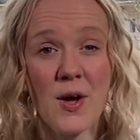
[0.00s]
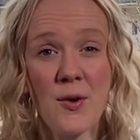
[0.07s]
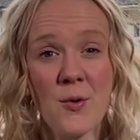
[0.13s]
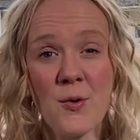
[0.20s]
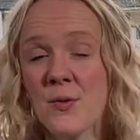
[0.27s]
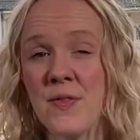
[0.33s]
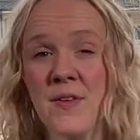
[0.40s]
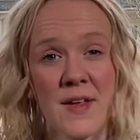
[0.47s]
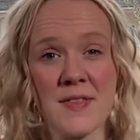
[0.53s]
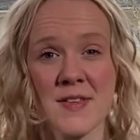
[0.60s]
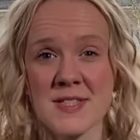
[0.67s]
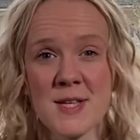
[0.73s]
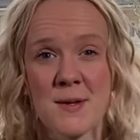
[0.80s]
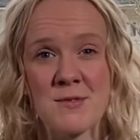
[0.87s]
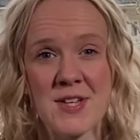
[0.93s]
all the other
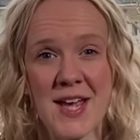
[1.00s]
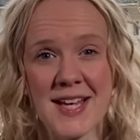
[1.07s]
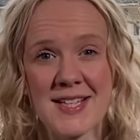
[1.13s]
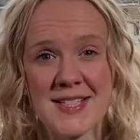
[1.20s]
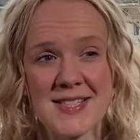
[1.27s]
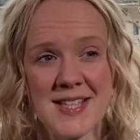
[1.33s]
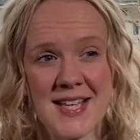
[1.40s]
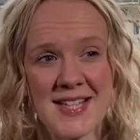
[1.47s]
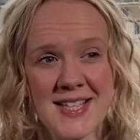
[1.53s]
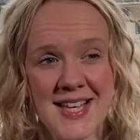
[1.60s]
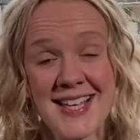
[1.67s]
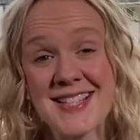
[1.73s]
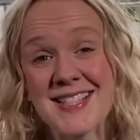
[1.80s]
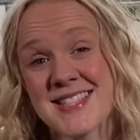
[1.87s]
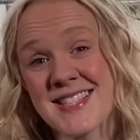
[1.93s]
subjects.
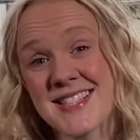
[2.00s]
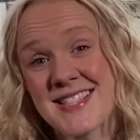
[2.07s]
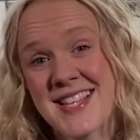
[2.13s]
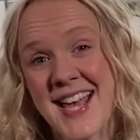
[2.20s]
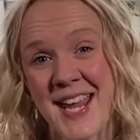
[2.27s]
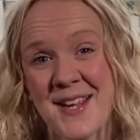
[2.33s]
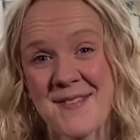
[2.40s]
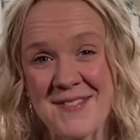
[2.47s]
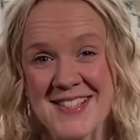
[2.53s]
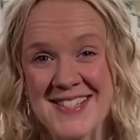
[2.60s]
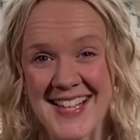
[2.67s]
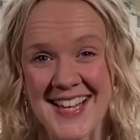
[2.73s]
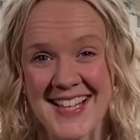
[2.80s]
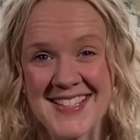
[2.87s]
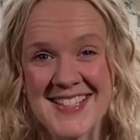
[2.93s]
It's the same,
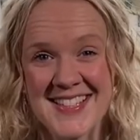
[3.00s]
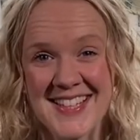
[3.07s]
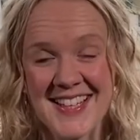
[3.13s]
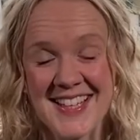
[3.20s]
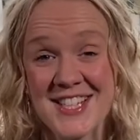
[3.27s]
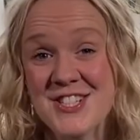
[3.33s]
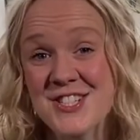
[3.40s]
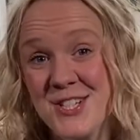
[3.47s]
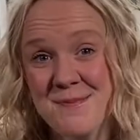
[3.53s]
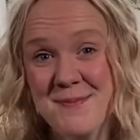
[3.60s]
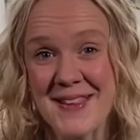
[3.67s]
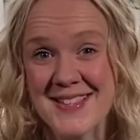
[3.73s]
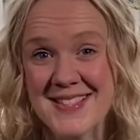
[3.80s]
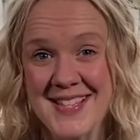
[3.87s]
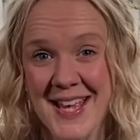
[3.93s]
isn't it? It should
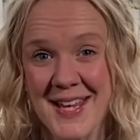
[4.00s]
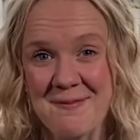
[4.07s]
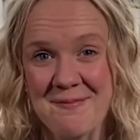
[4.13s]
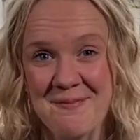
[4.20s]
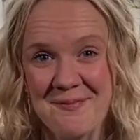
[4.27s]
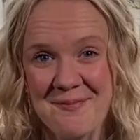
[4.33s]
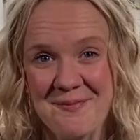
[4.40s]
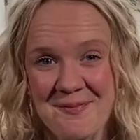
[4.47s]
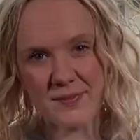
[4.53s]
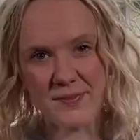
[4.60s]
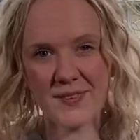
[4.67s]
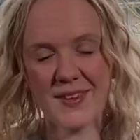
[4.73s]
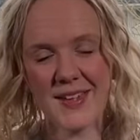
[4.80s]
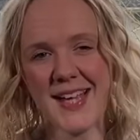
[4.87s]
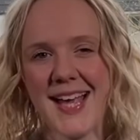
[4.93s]
be the same.
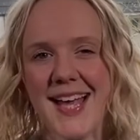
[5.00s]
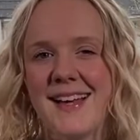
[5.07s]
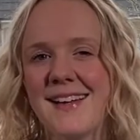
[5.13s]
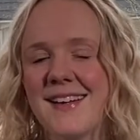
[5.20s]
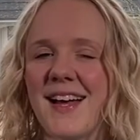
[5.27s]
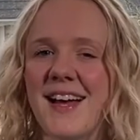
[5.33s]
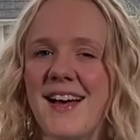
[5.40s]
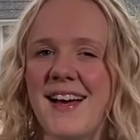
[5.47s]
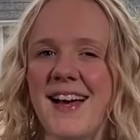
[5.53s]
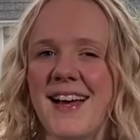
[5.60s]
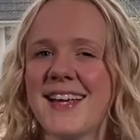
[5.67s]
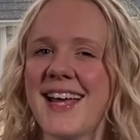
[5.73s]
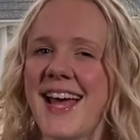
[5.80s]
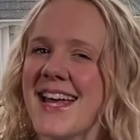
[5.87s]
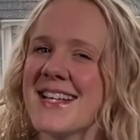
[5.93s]

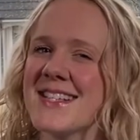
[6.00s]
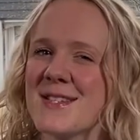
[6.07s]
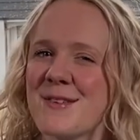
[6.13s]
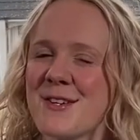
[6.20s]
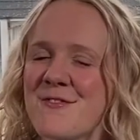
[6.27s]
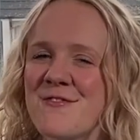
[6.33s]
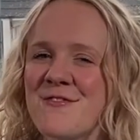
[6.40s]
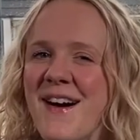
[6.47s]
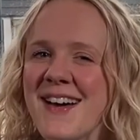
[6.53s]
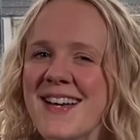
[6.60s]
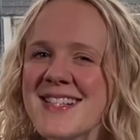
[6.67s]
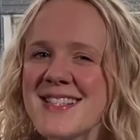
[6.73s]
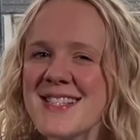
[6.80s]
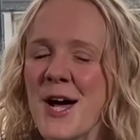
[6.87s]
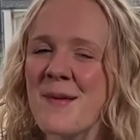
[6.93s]
Okay, so
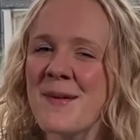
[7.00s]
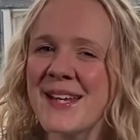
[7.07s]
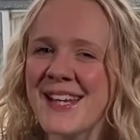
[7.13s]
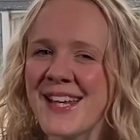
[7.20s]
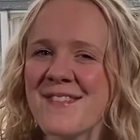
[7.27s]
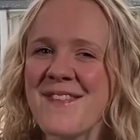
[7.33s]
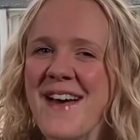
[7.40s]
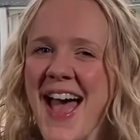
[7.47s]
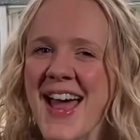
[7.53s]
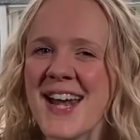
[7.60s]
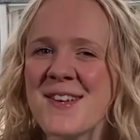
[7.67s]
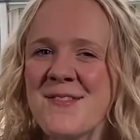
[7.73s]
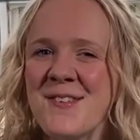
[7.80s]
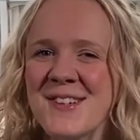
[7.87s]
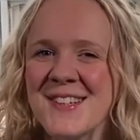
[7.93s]
advice I would give
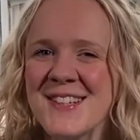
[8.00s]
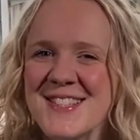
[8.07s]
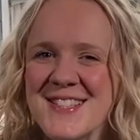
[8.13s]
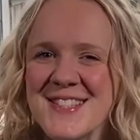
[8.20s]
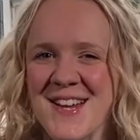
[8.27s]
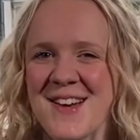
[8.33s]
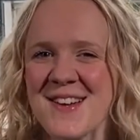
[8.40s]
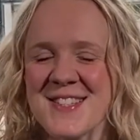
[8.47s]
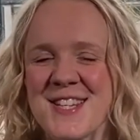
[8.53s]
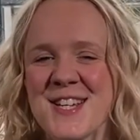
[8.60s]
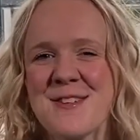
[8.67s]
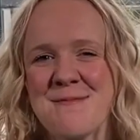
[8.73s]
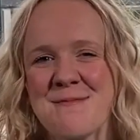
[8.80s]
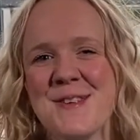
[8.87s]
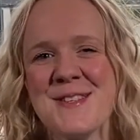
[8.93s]
anyone
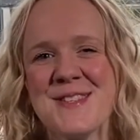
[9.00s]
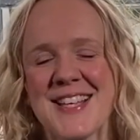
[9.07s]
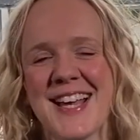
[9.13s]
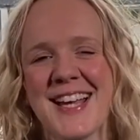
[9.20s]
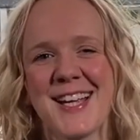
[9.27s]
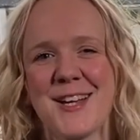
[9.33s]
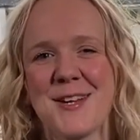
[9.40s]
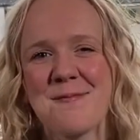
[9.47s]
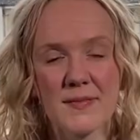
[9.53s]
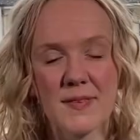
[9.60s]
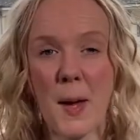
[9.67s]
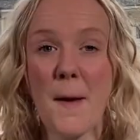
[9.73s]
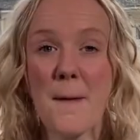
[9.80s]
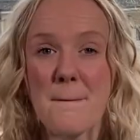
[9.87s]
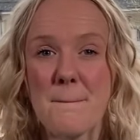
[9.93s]
starting music.
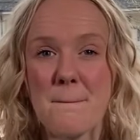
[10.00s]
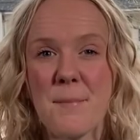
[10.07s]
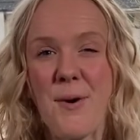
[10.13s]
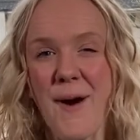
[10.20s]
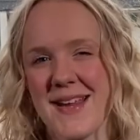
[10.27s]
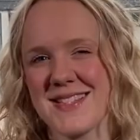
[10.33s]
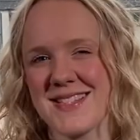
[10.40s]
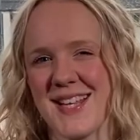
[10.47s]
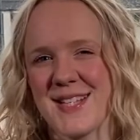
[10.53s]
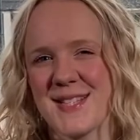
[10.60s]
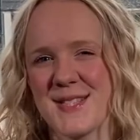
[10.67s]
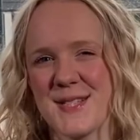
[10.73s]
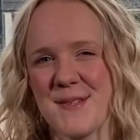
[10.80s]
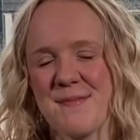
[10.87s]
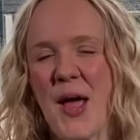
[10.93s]

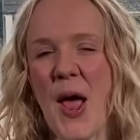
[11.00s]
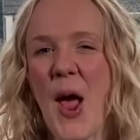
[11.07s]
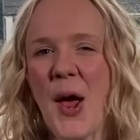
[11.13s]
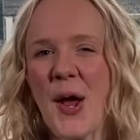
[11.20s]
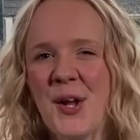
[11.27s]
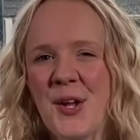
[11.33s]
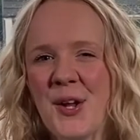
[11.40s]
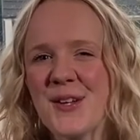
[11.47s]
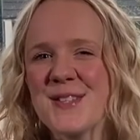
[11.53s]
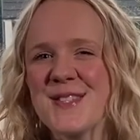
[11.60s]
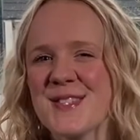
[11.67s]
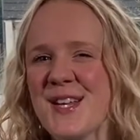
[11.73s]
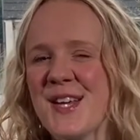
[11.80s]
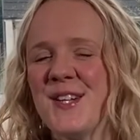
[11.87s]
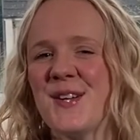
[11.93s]
Practice. Lots
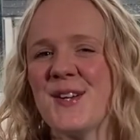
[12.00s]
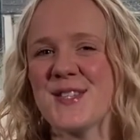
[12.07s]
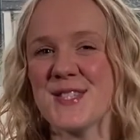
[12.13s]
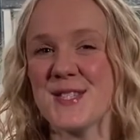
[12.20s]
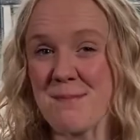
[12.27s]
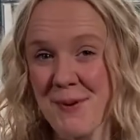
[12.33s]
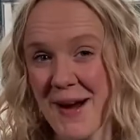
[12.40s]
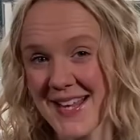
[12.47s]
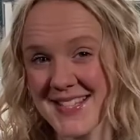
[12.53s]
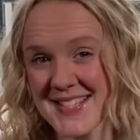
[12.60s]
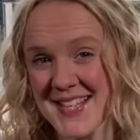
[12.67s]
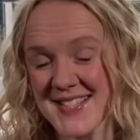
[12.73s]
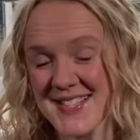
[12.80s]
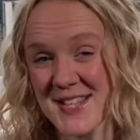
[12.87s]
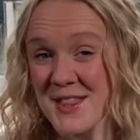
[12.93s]
and lots of
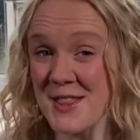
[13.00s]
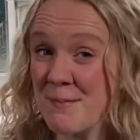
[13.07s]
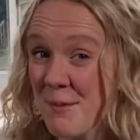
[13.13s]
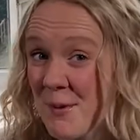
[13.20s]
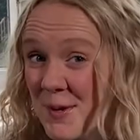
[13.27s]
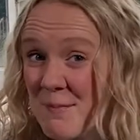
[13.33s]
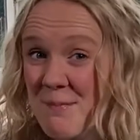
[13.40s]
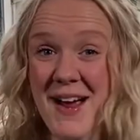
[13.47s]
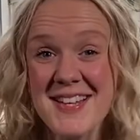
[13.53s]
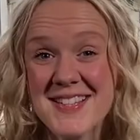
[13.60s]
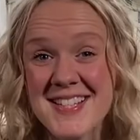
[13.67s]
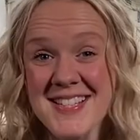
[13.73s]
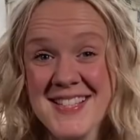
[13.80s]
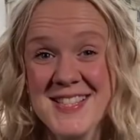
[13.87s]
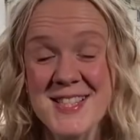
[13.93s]
practice. The more you
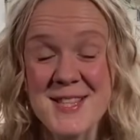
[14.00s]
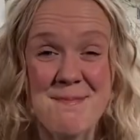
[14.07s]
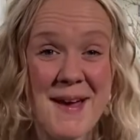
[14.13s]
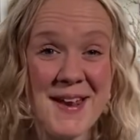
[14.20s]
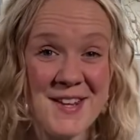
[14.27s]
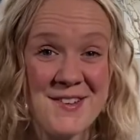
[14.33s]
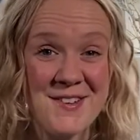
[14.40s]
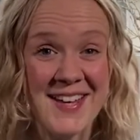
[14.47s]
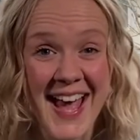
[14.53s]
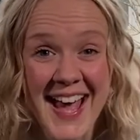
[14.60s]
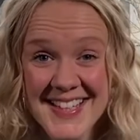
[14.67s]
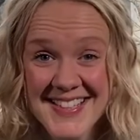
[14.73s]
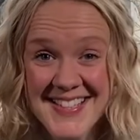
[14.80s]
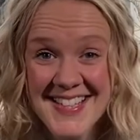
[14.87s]
practice, the better you get.